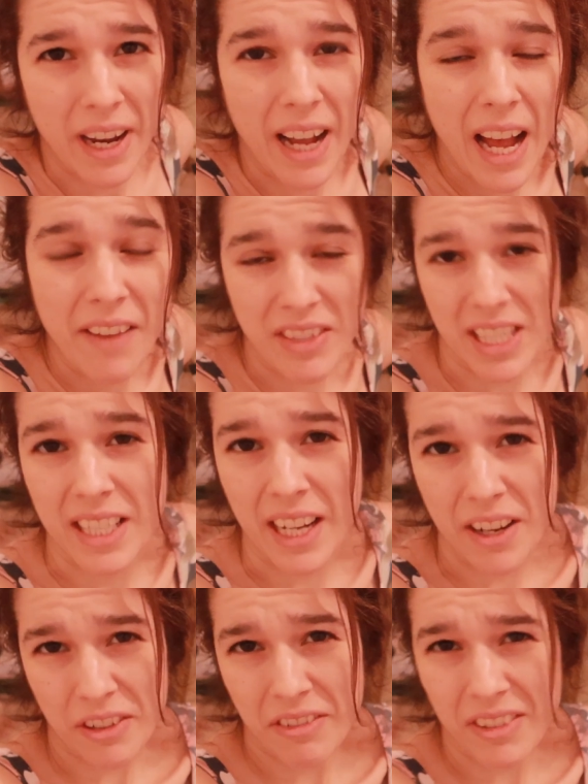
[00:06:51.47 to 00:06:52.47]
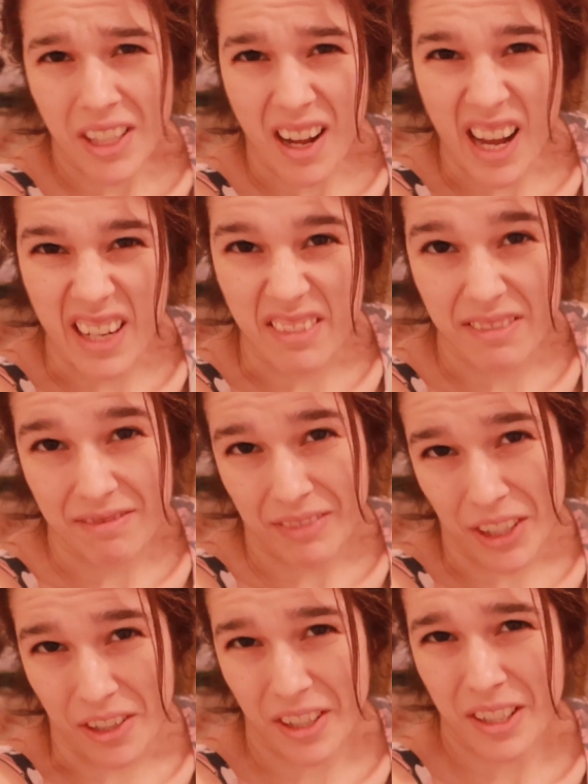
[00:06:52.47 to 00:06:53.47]
I have to say I do feel kind of
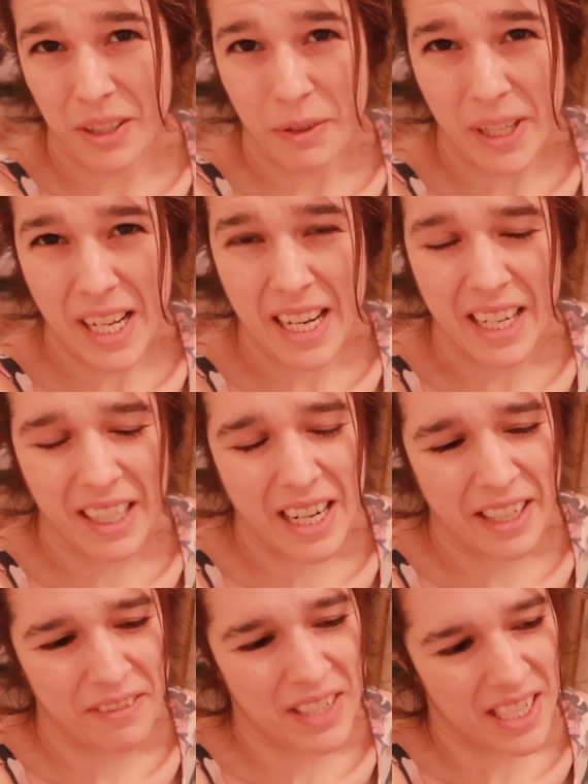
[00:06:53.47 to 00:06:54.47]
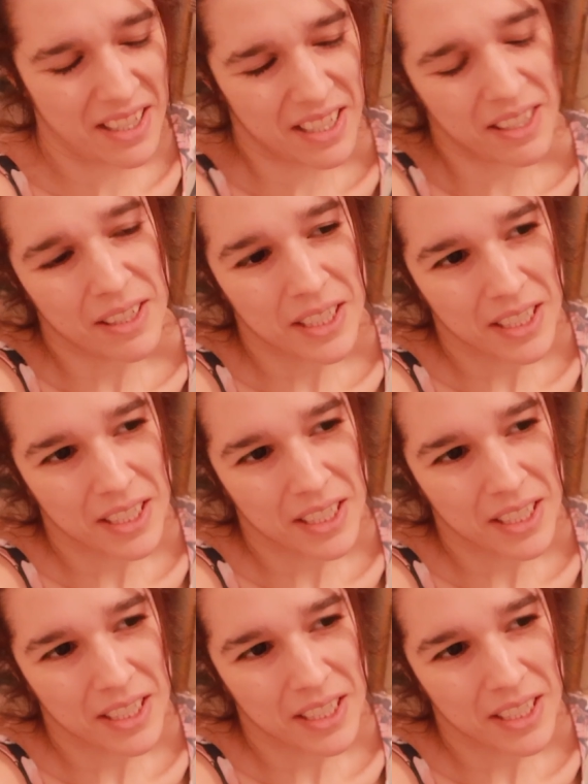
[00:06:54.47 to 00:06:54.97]
cuter doing it, and it kind of does